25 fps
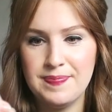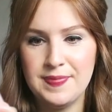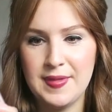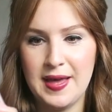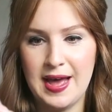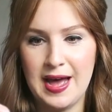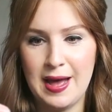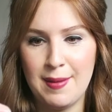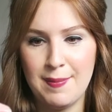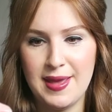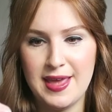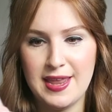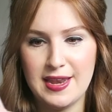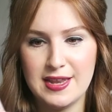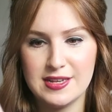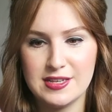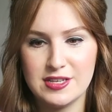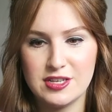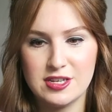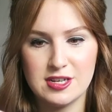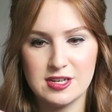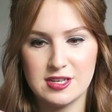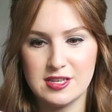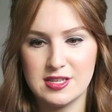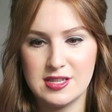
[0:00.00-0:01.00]
And
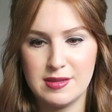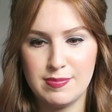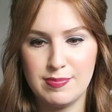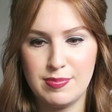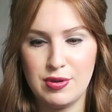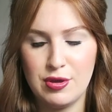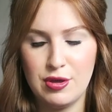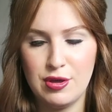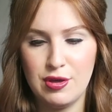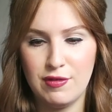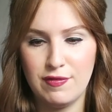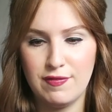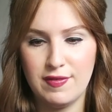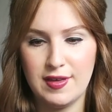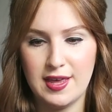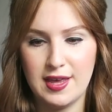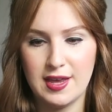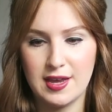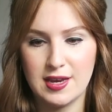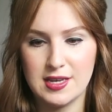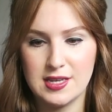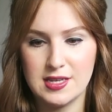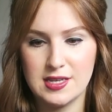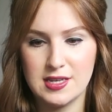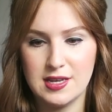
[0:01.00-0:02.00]
it's just the
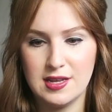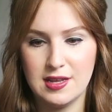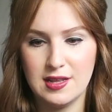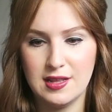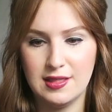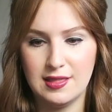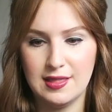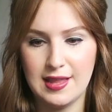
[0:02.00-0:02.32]
perfect